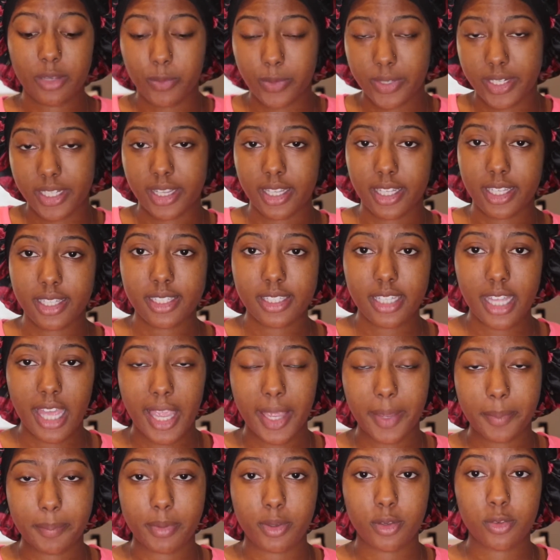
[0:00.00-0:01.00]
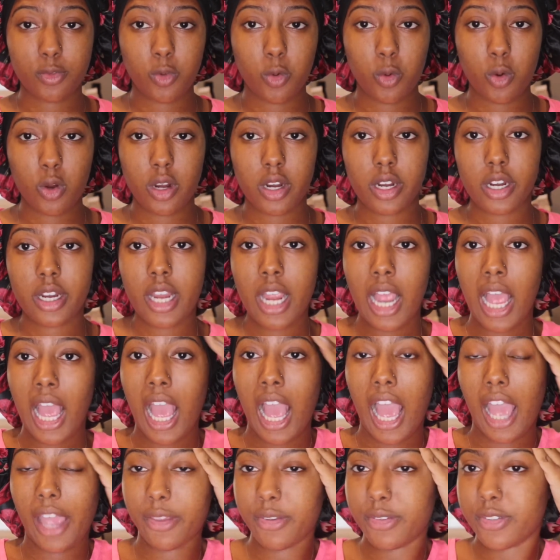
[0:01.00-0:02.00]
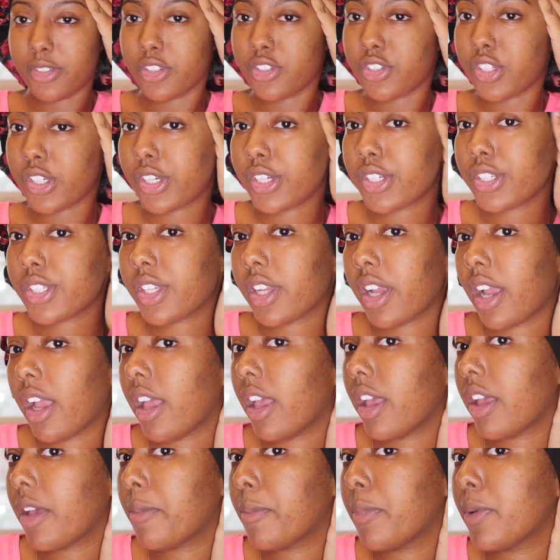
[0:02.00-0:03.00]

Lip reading: what it looks like before I use the sugar scrub.